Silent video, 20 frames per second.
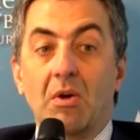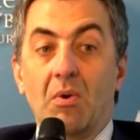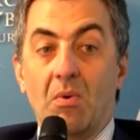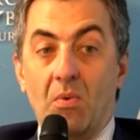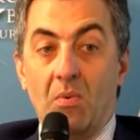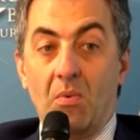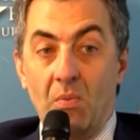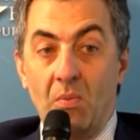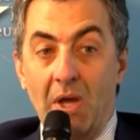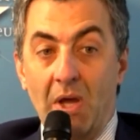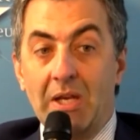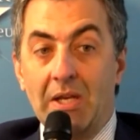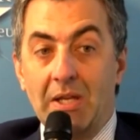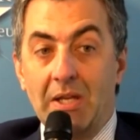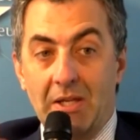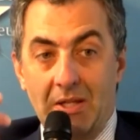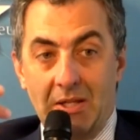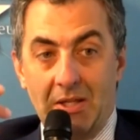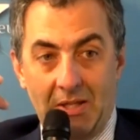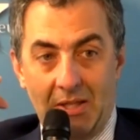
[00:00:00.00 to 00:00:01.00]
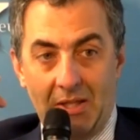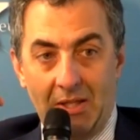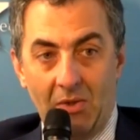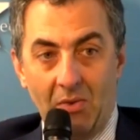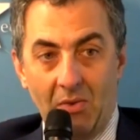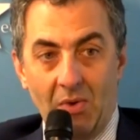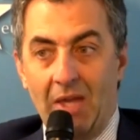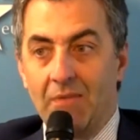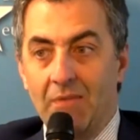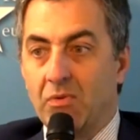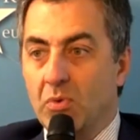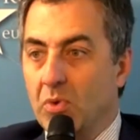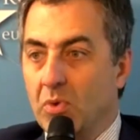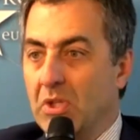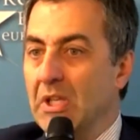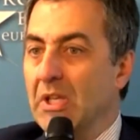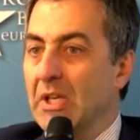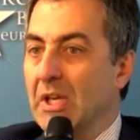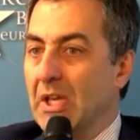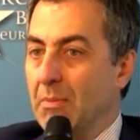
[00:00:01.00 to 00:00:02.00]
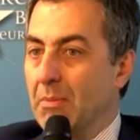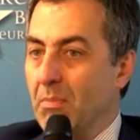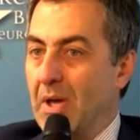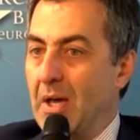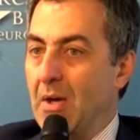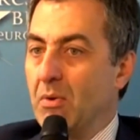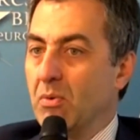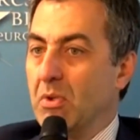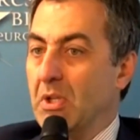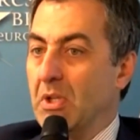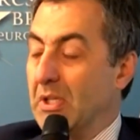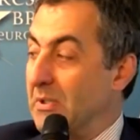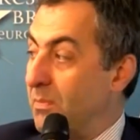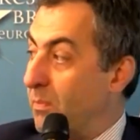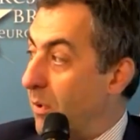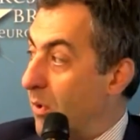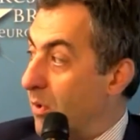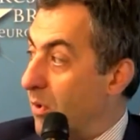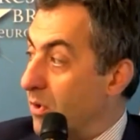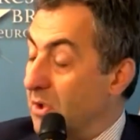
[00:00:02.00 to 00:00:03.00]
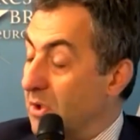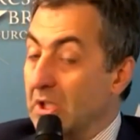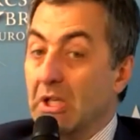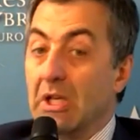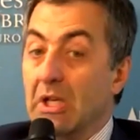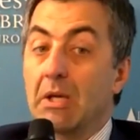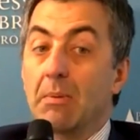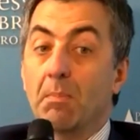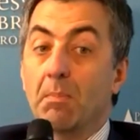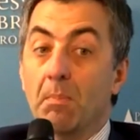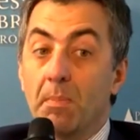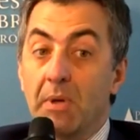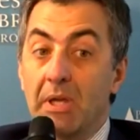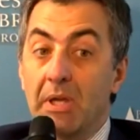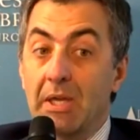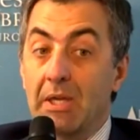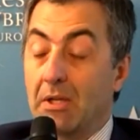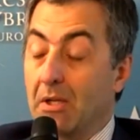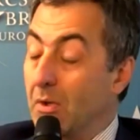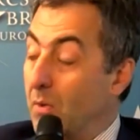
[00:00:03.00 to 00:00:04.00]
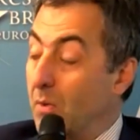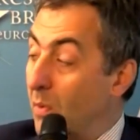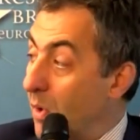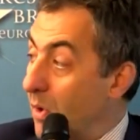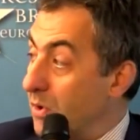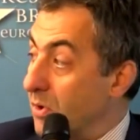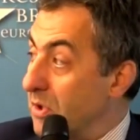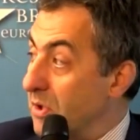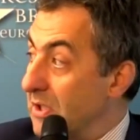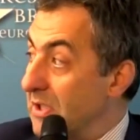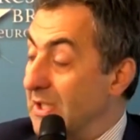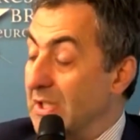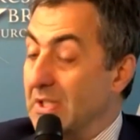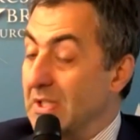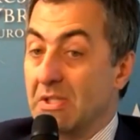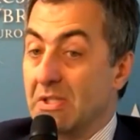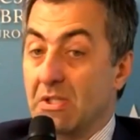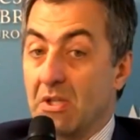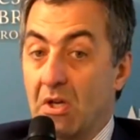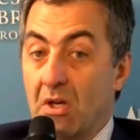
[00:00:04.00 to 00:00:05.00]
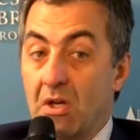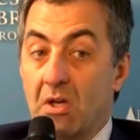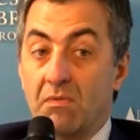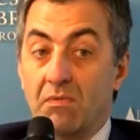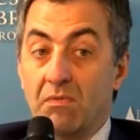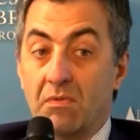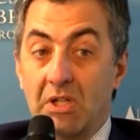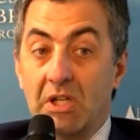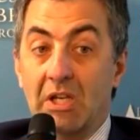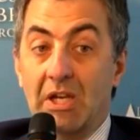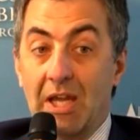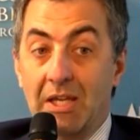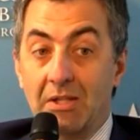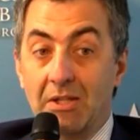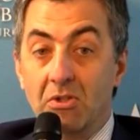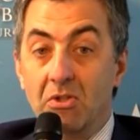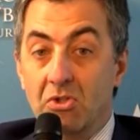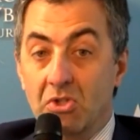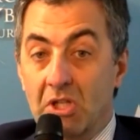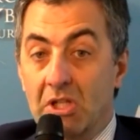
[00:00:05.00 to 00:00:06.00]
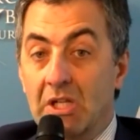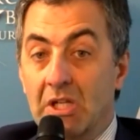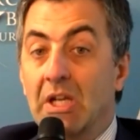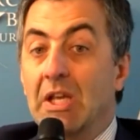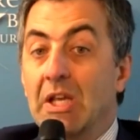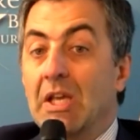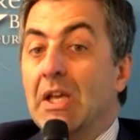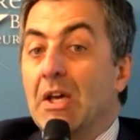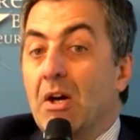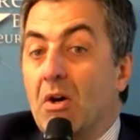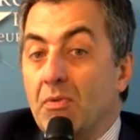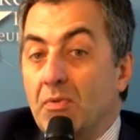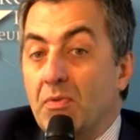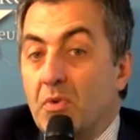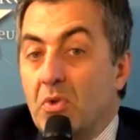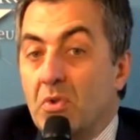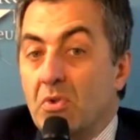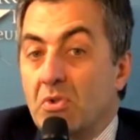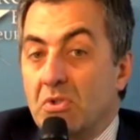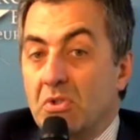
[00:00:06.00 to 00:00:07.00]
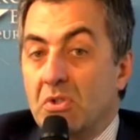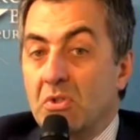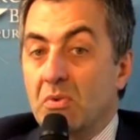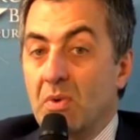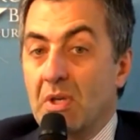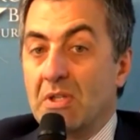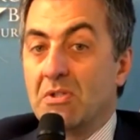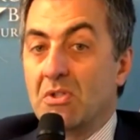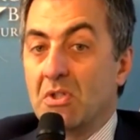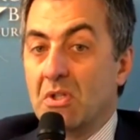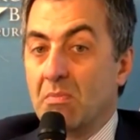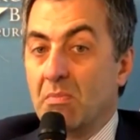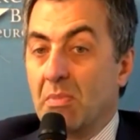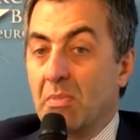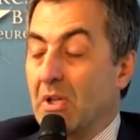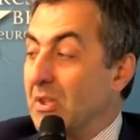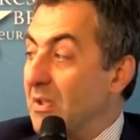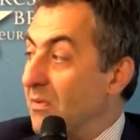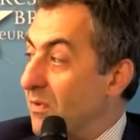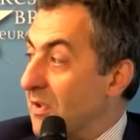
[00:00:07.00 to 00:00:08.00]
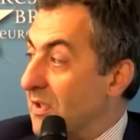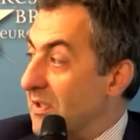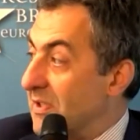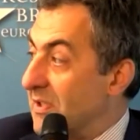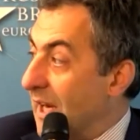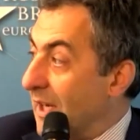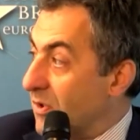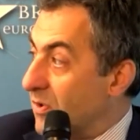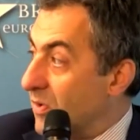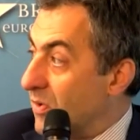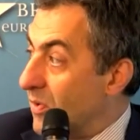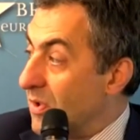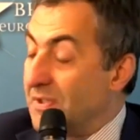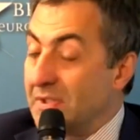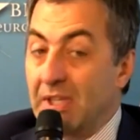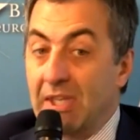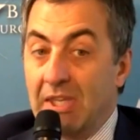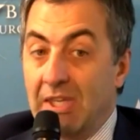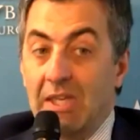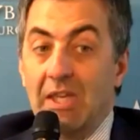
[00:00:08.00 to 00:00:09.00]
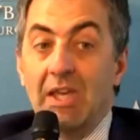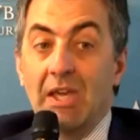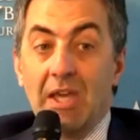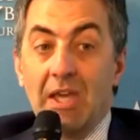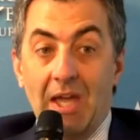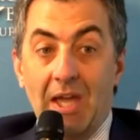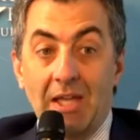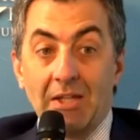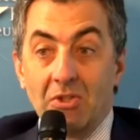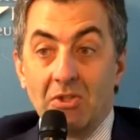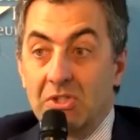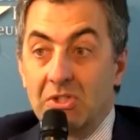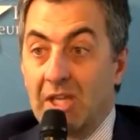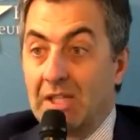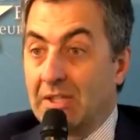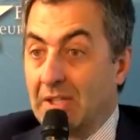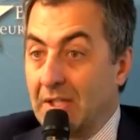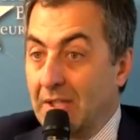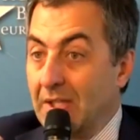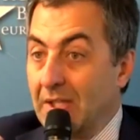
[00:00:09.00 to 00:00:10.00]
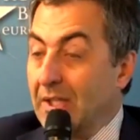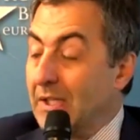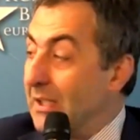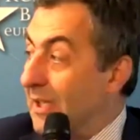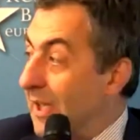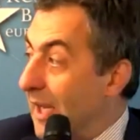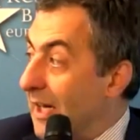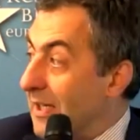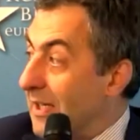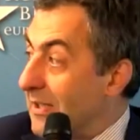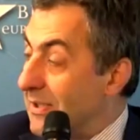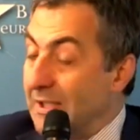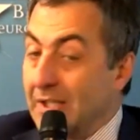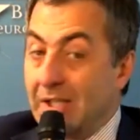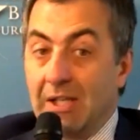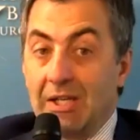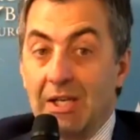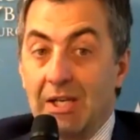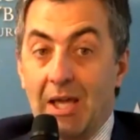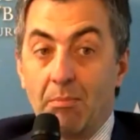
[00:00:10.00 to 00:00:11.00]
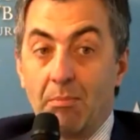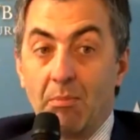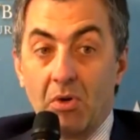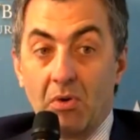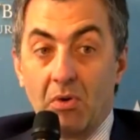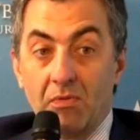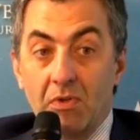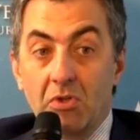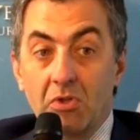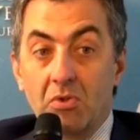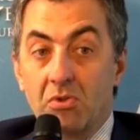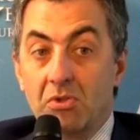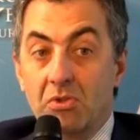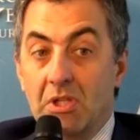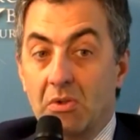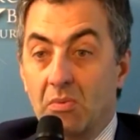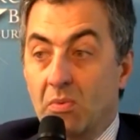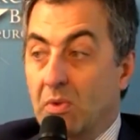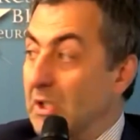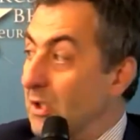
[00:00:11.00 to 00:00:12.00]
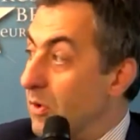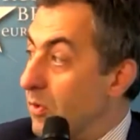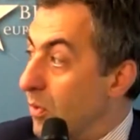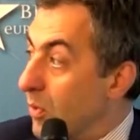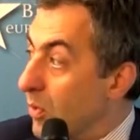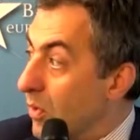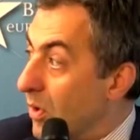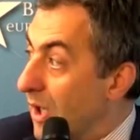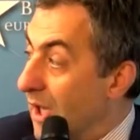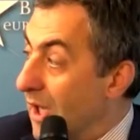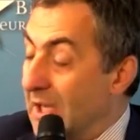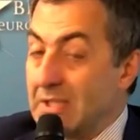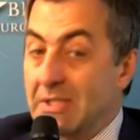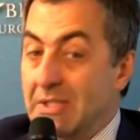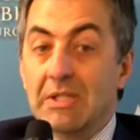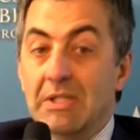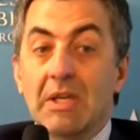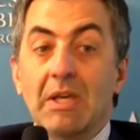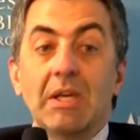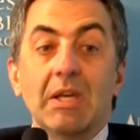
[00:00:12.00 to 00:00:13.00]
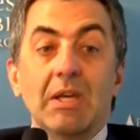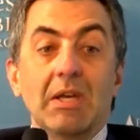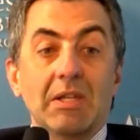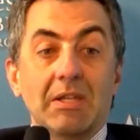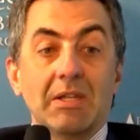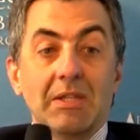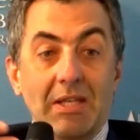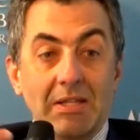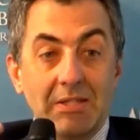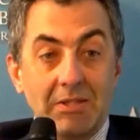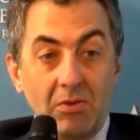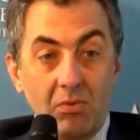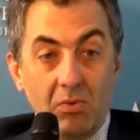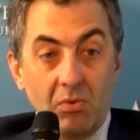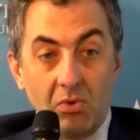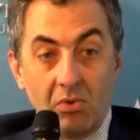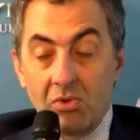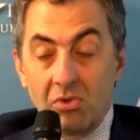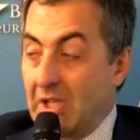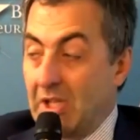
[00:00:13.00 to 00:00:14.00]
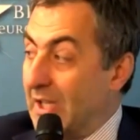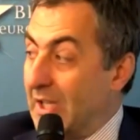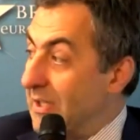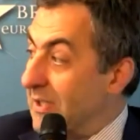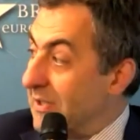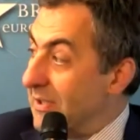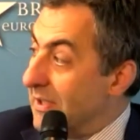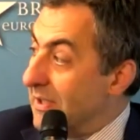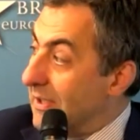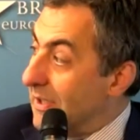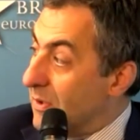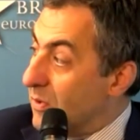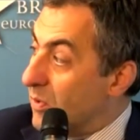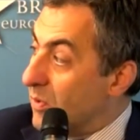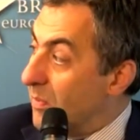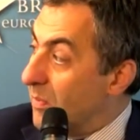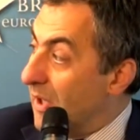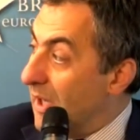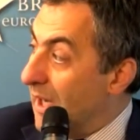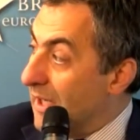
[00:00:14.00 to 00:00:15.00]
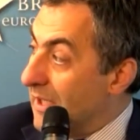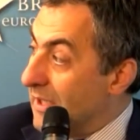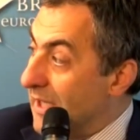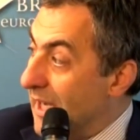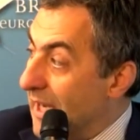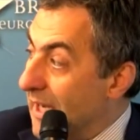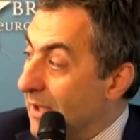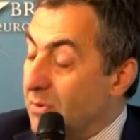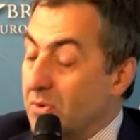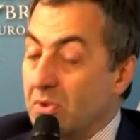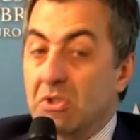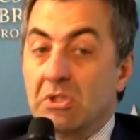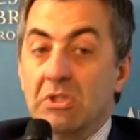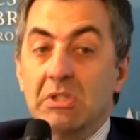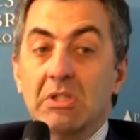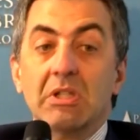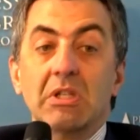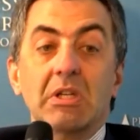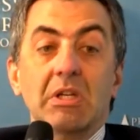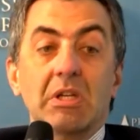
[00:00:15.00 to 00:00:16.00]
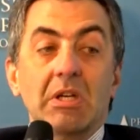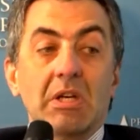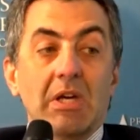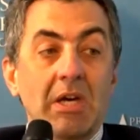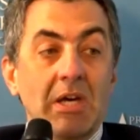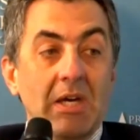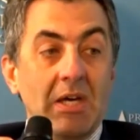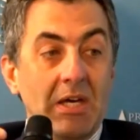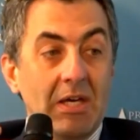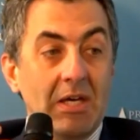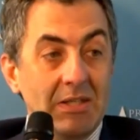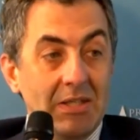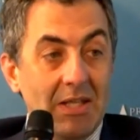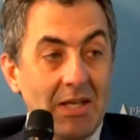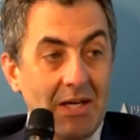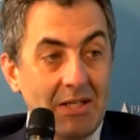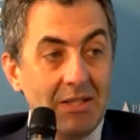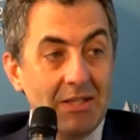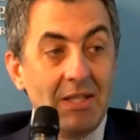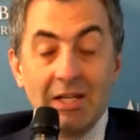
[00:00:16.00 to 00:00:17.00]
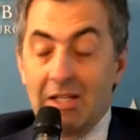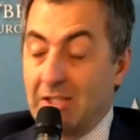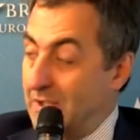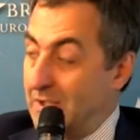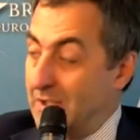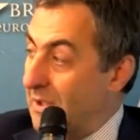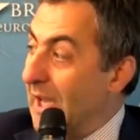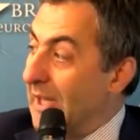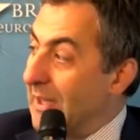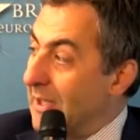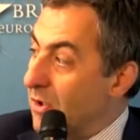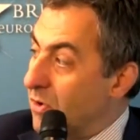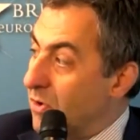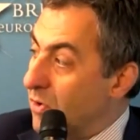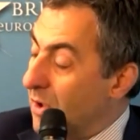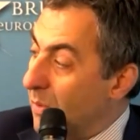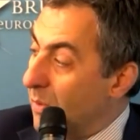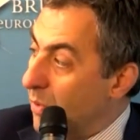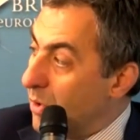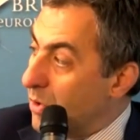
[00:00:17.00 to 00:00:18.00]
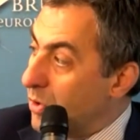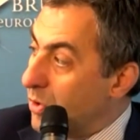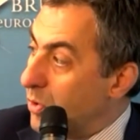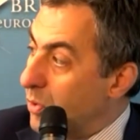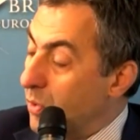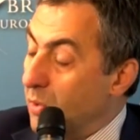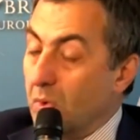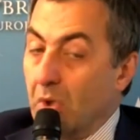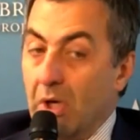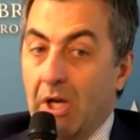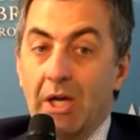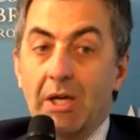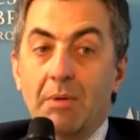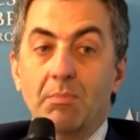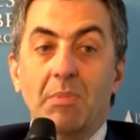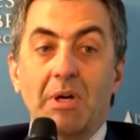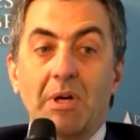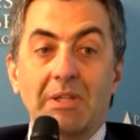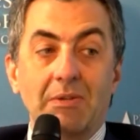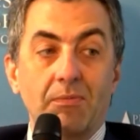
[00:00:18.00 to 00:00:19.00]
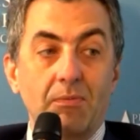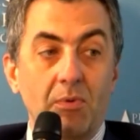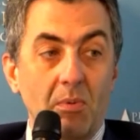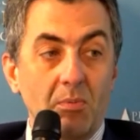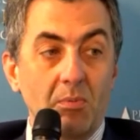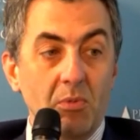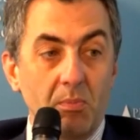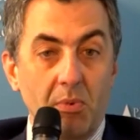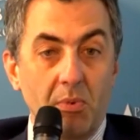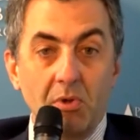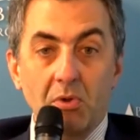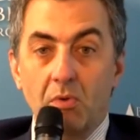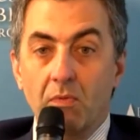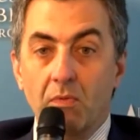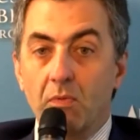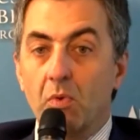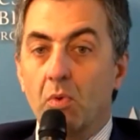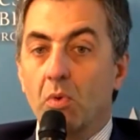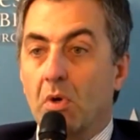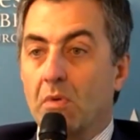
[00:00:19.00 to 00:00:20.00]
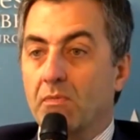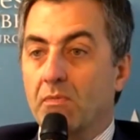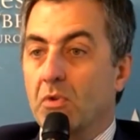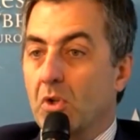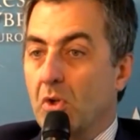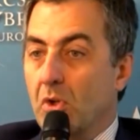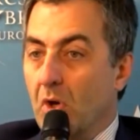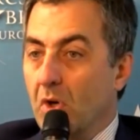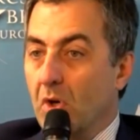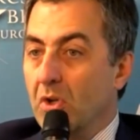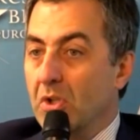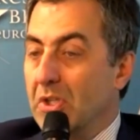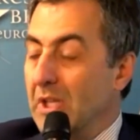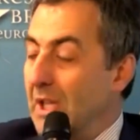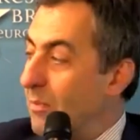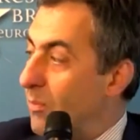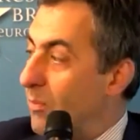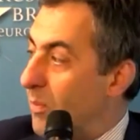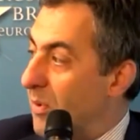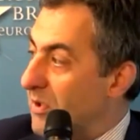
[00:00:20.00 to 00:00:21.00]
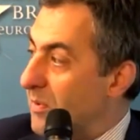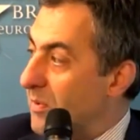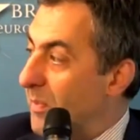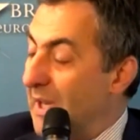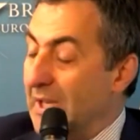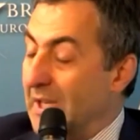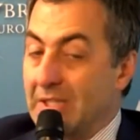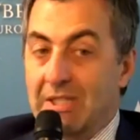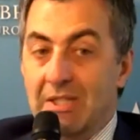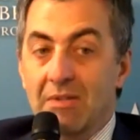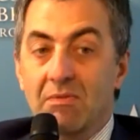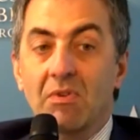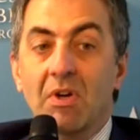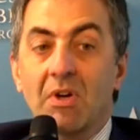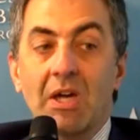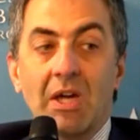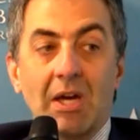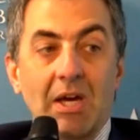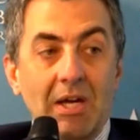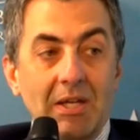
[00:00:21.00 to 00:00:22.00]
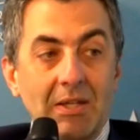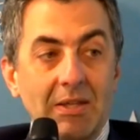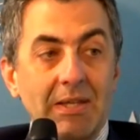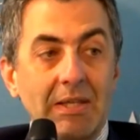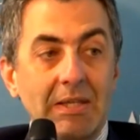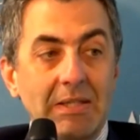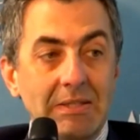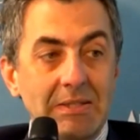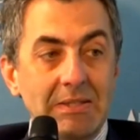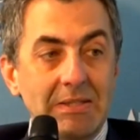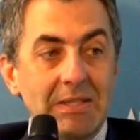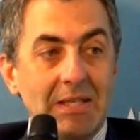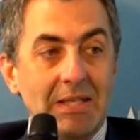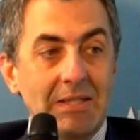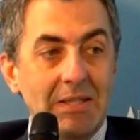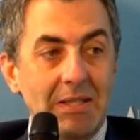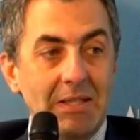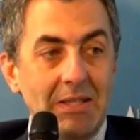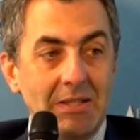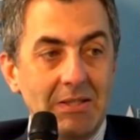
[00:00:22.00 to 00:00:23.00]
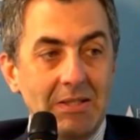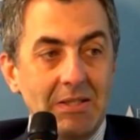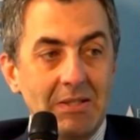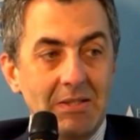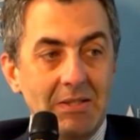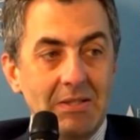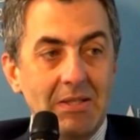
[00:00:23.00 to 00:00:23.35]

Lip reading: When you have to think about exporting big quantities of green hydrogen, of course, the question about infrastructure is key. And on that, I think there are still a number of issues that we need to look at, that, you know, studies that need to be carried out. There is additional work to do. But from the point of view of the long-term perspective, I think that it is